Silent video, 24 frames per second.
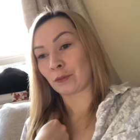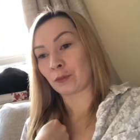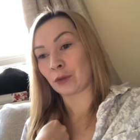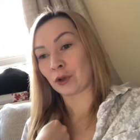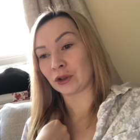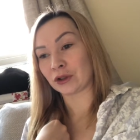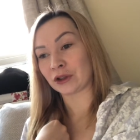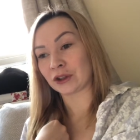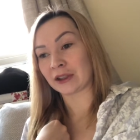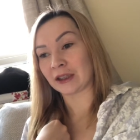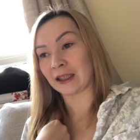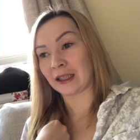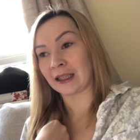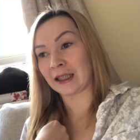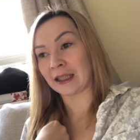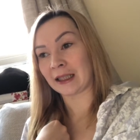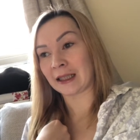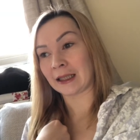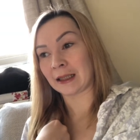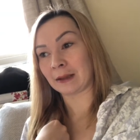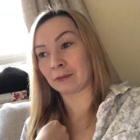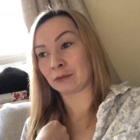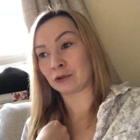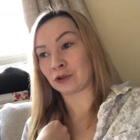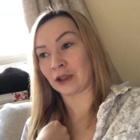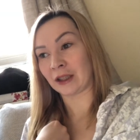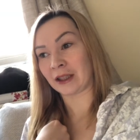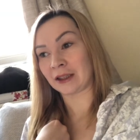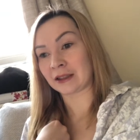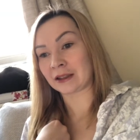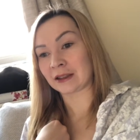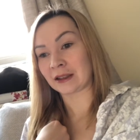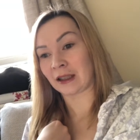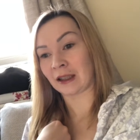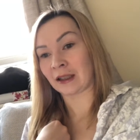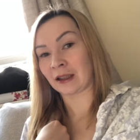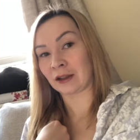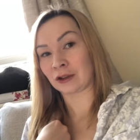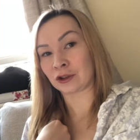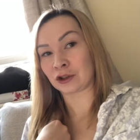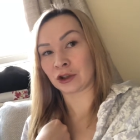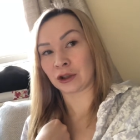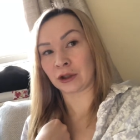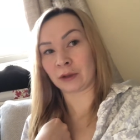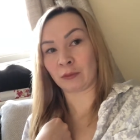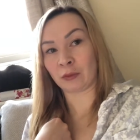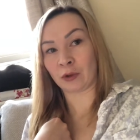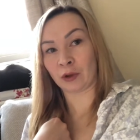once I'm dressed, I'll
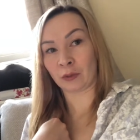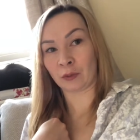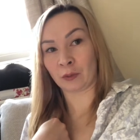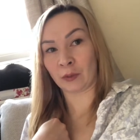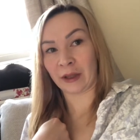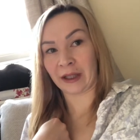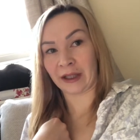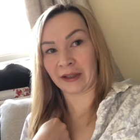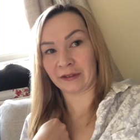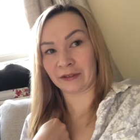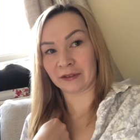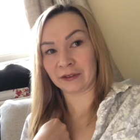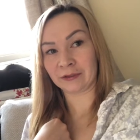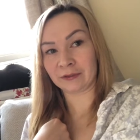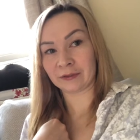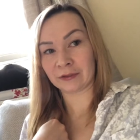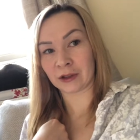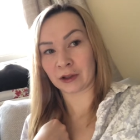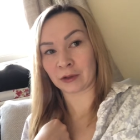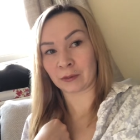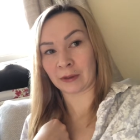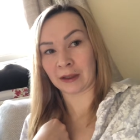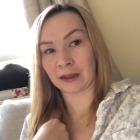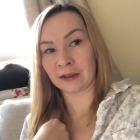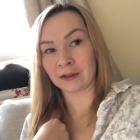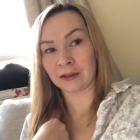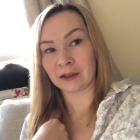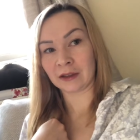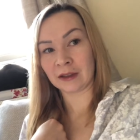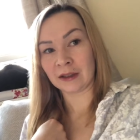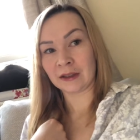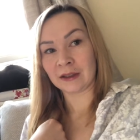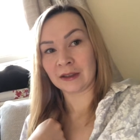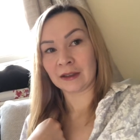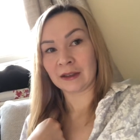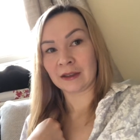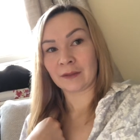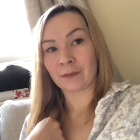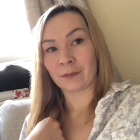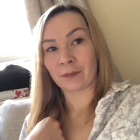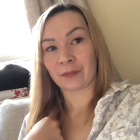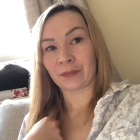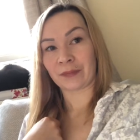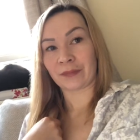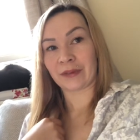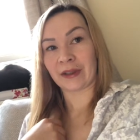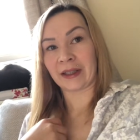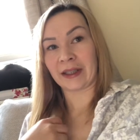show you what I'm wearing as well.
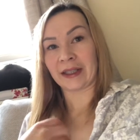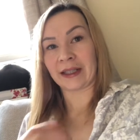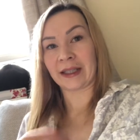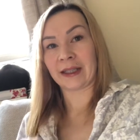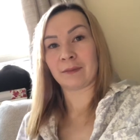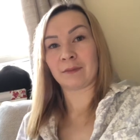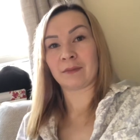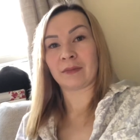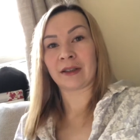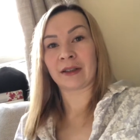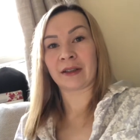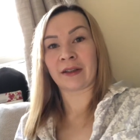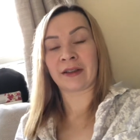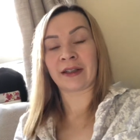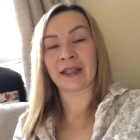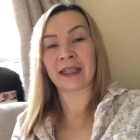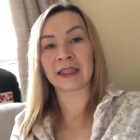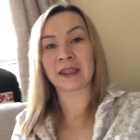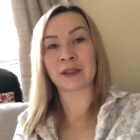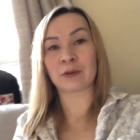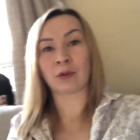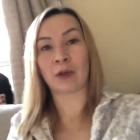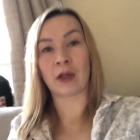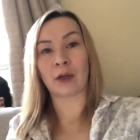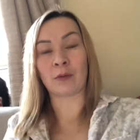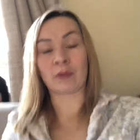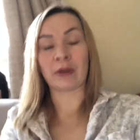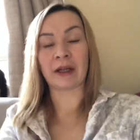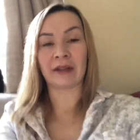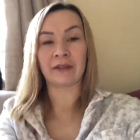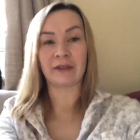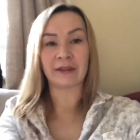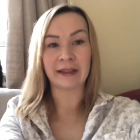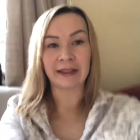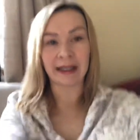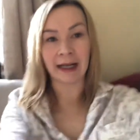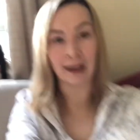Um, this, what I'm wearing